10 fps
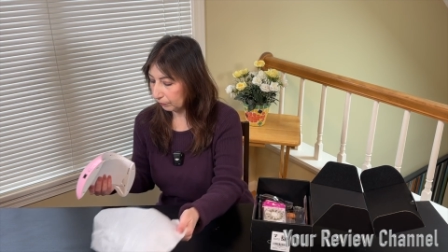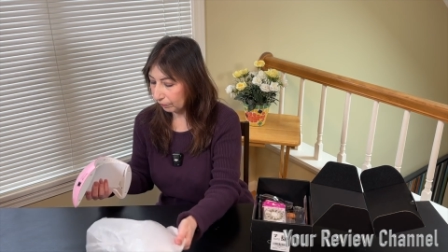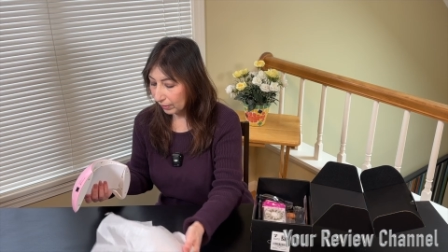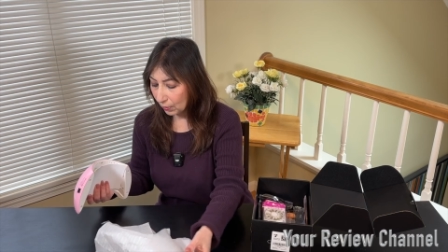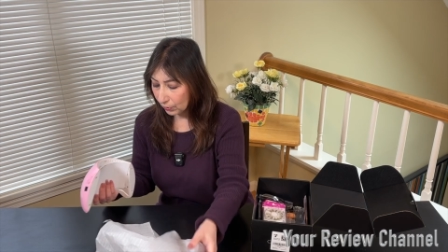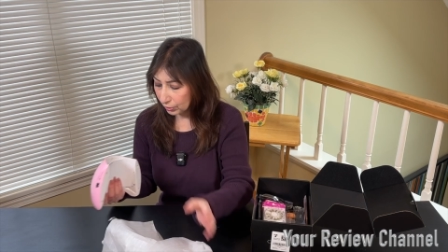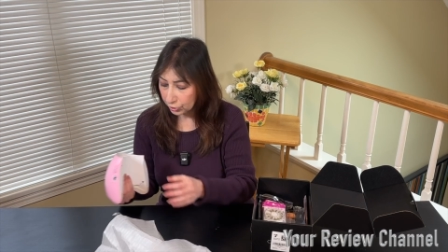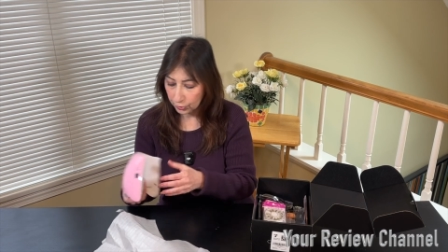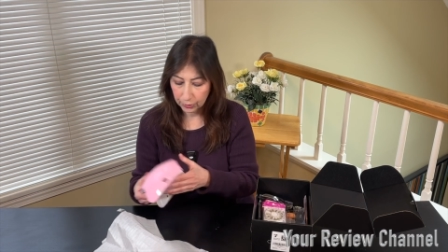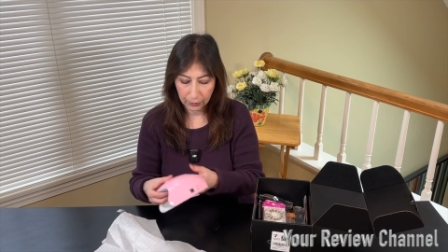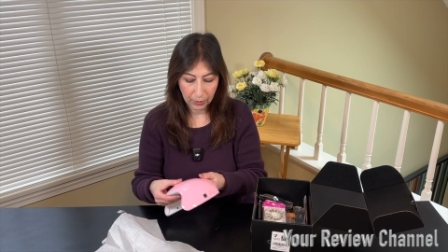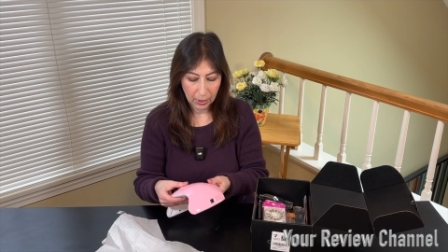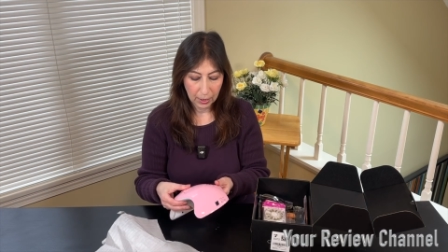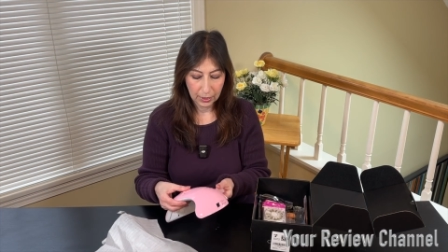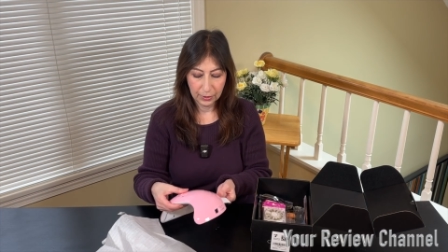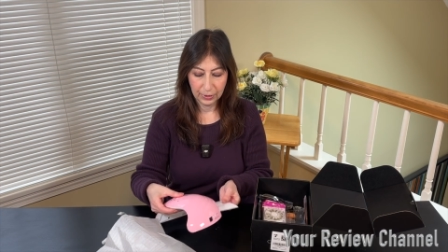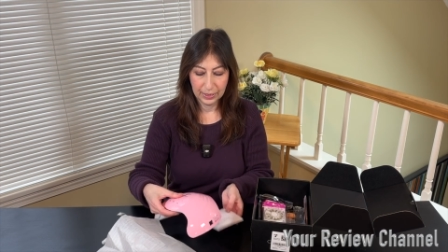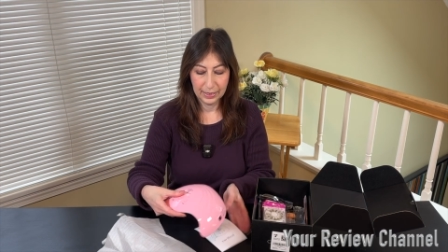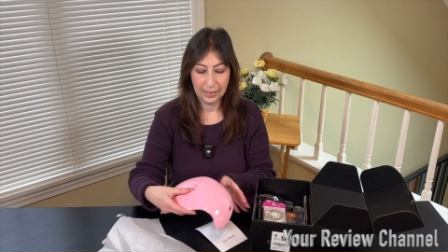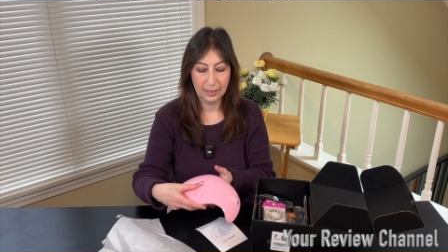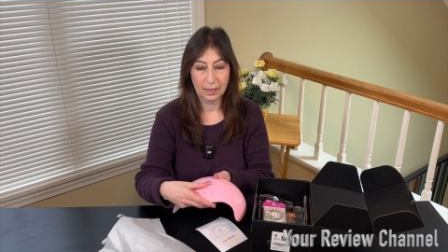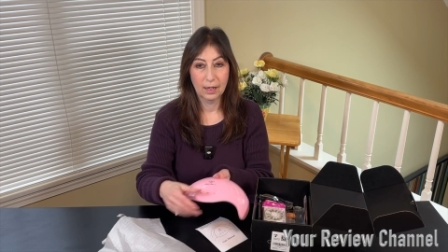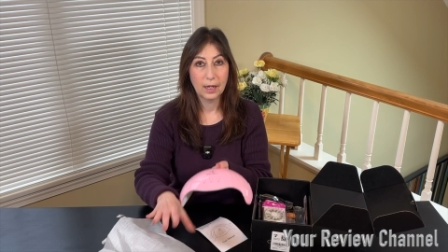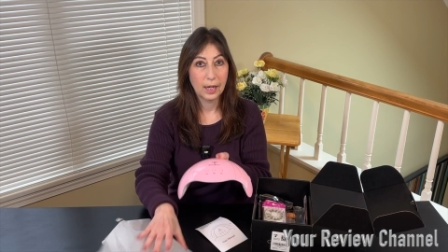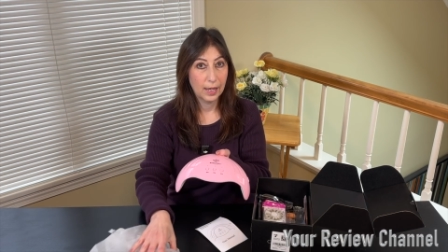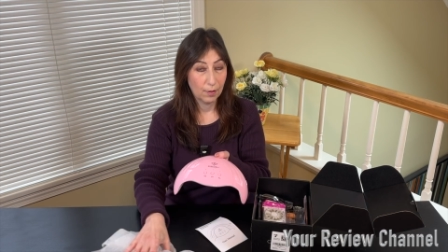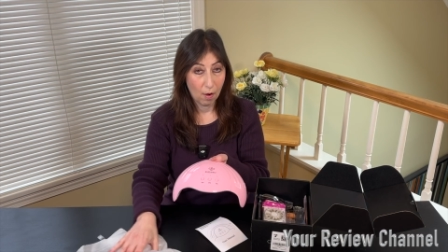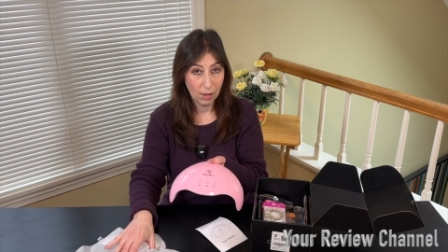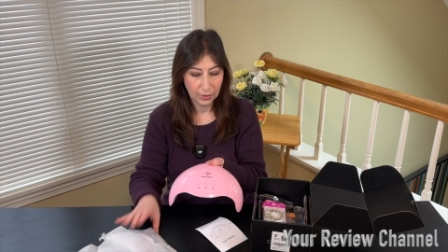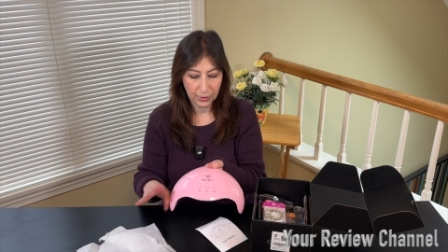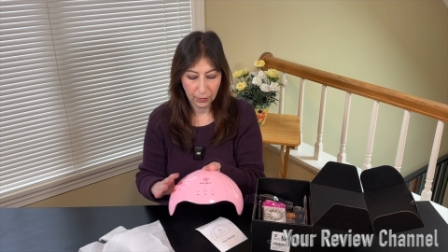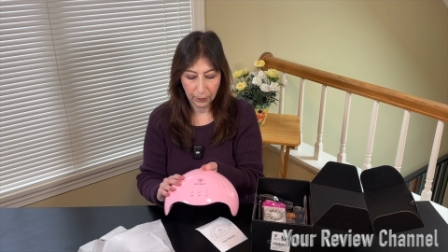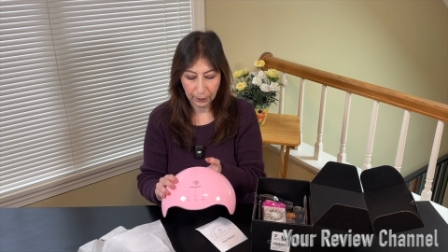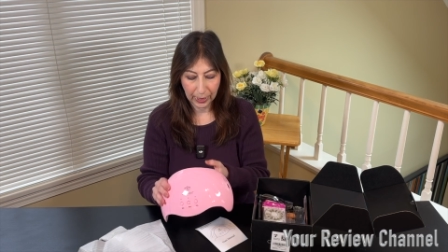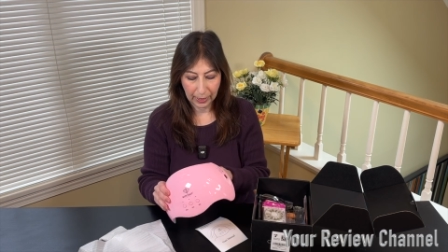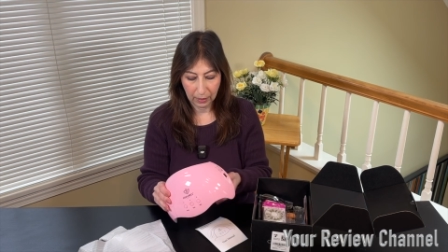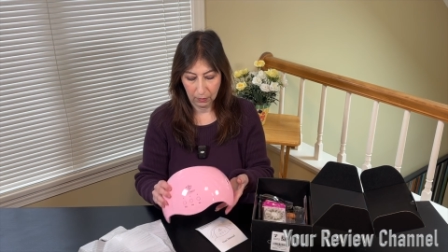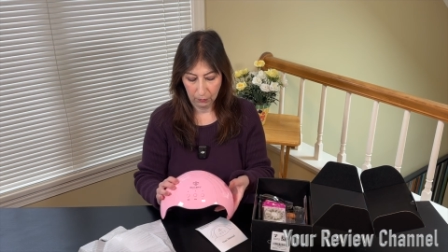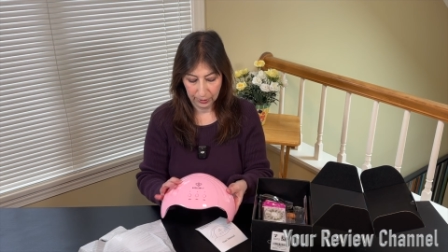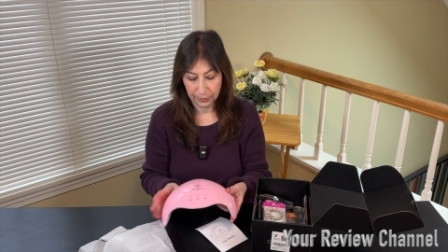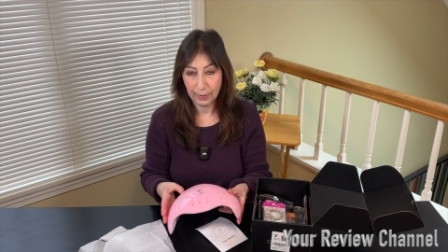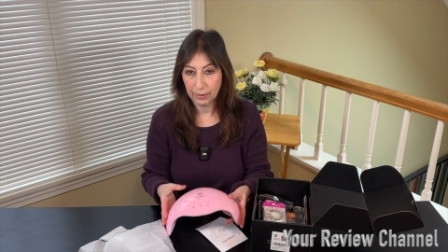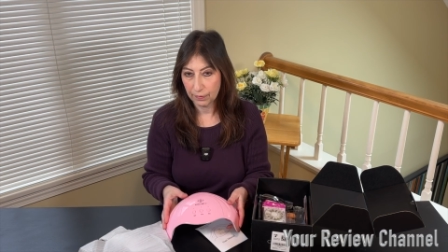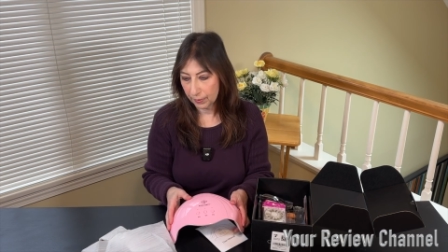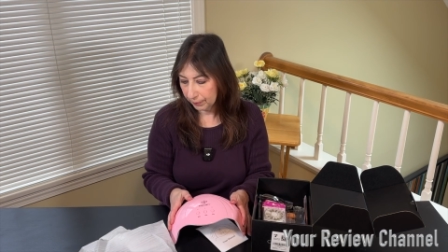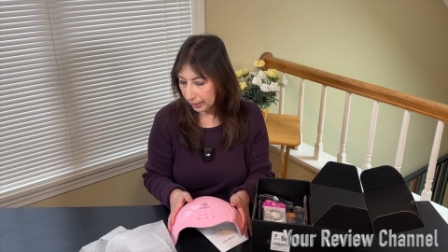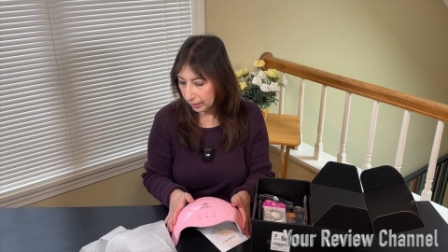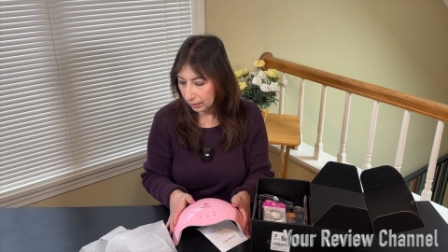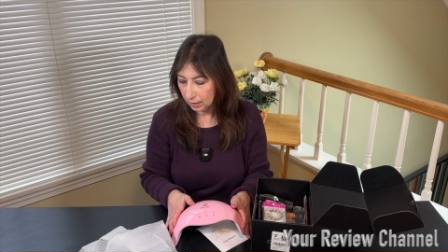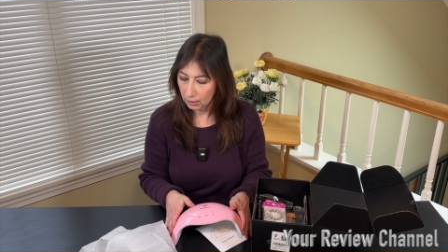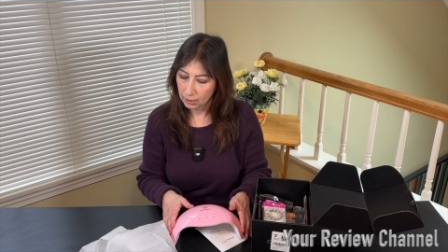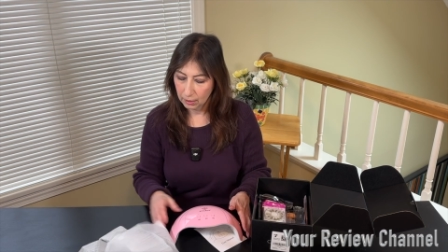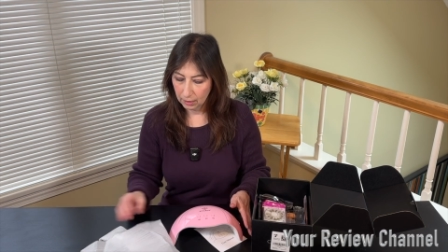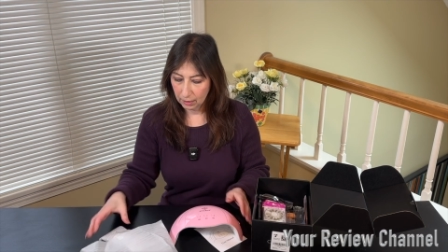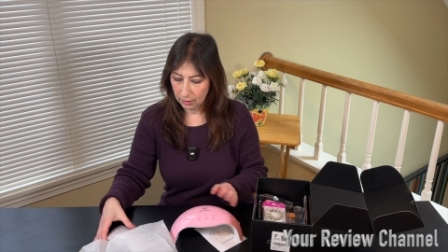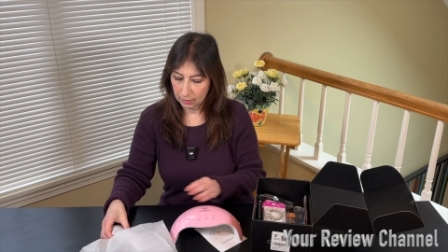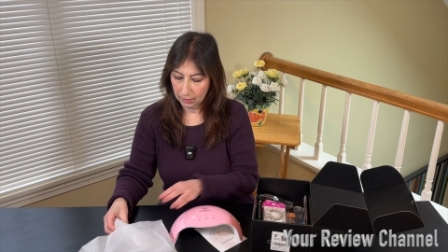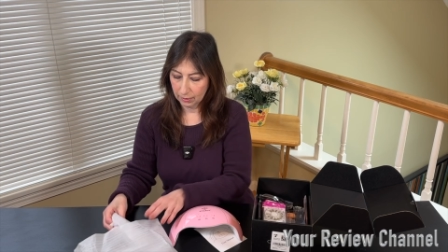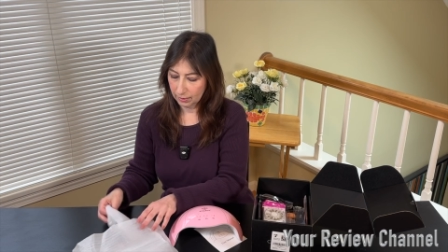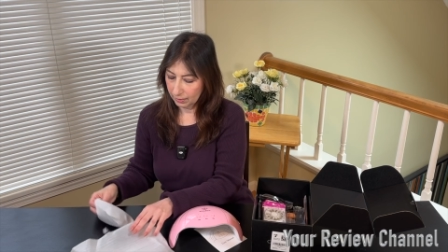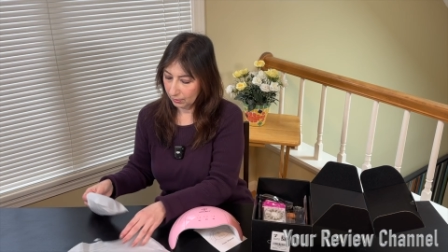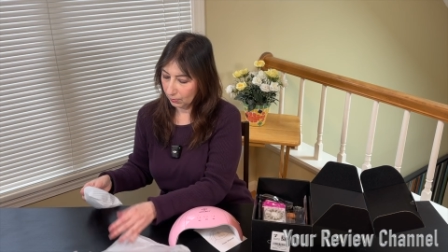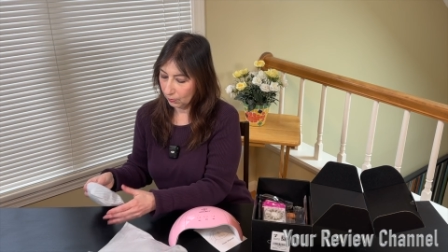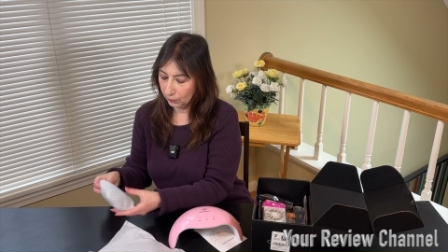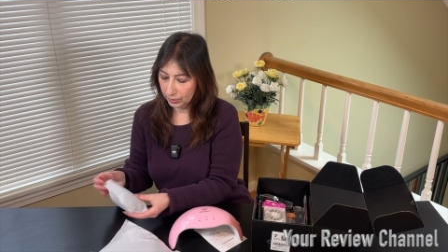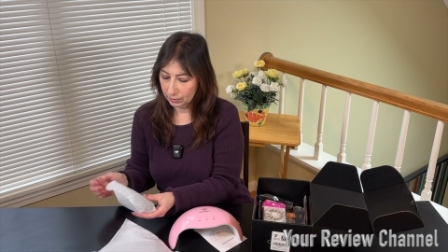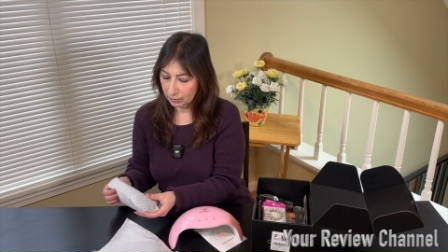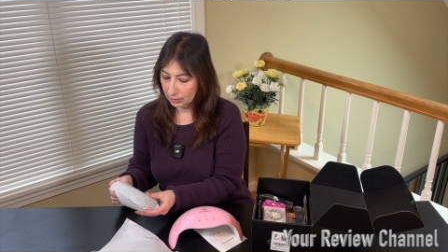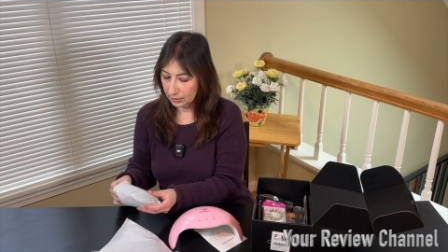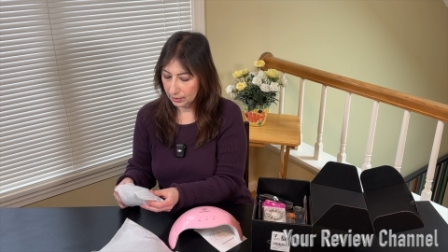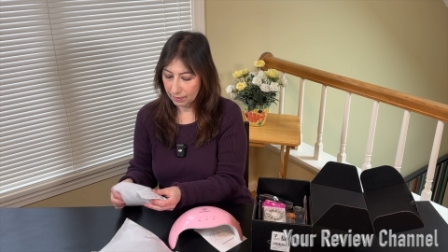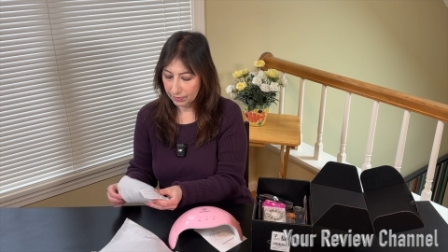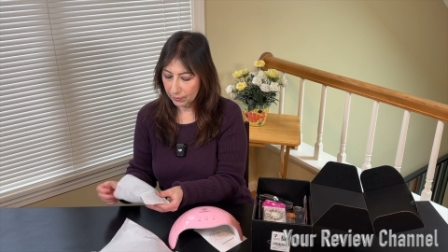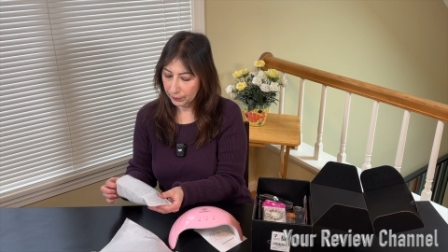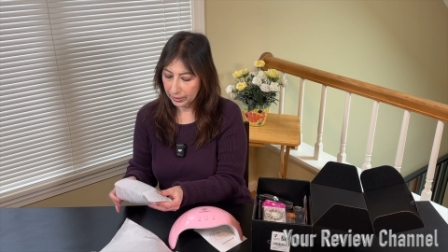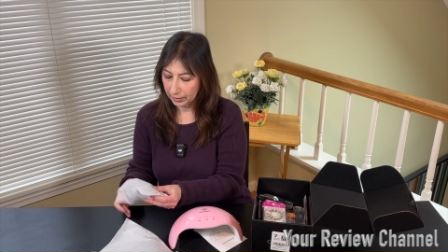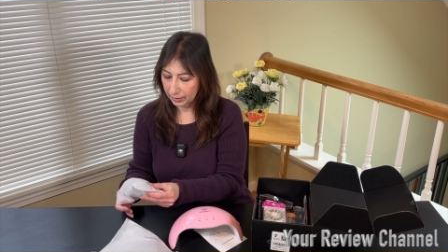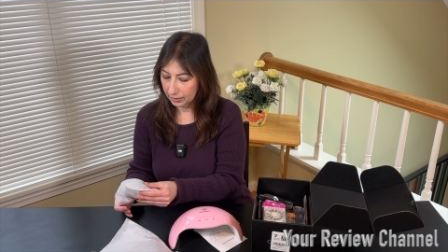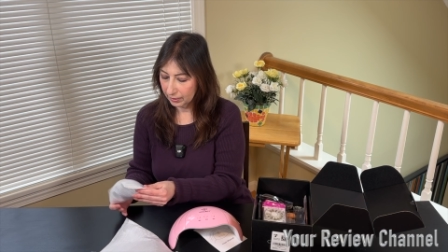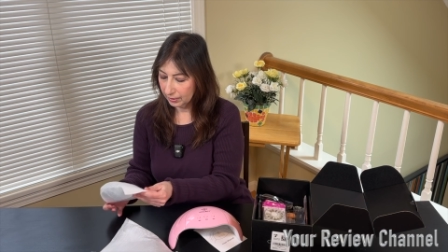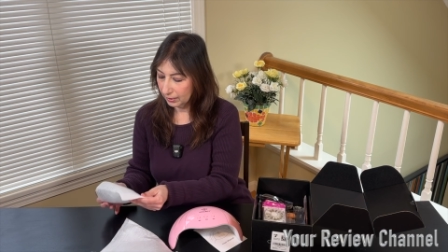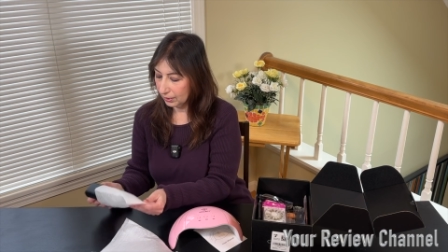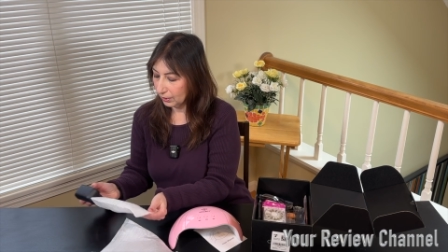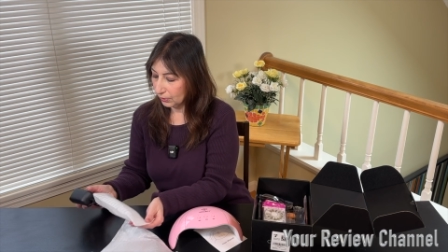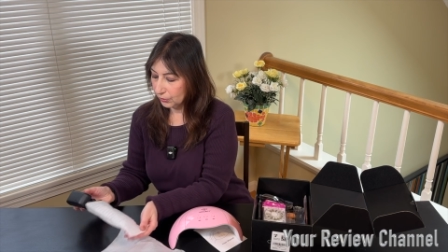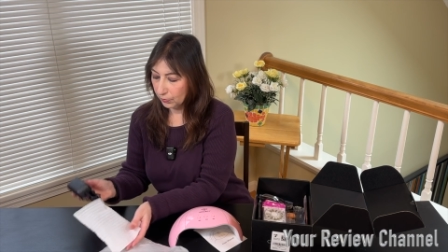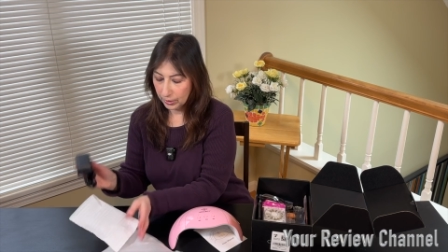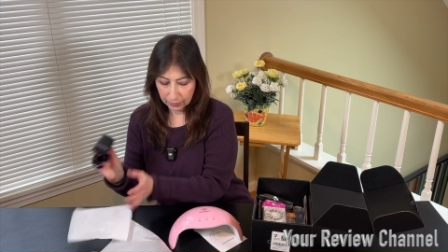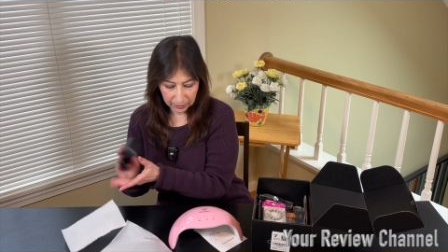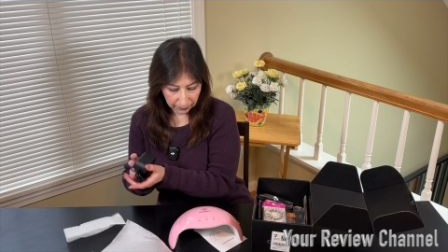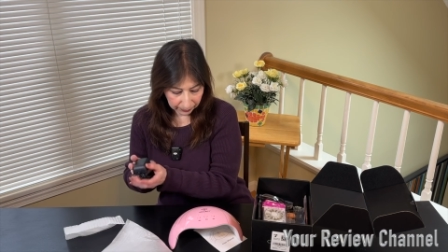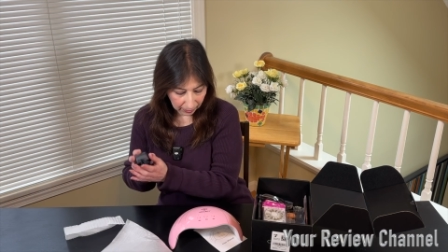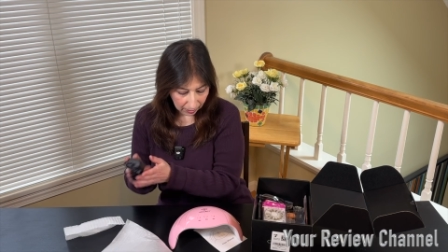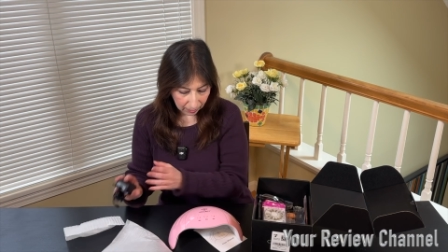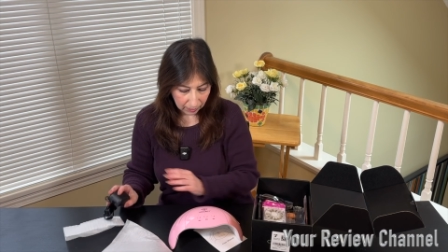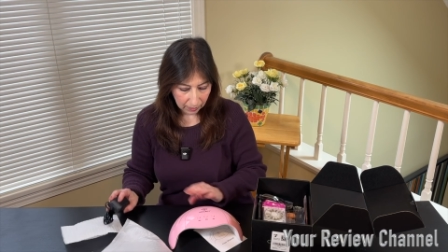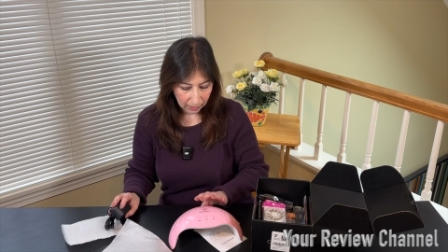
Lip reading: I want to show you. You can see. And also pink. What's better than pink? We girls love our pink. So here's the plug.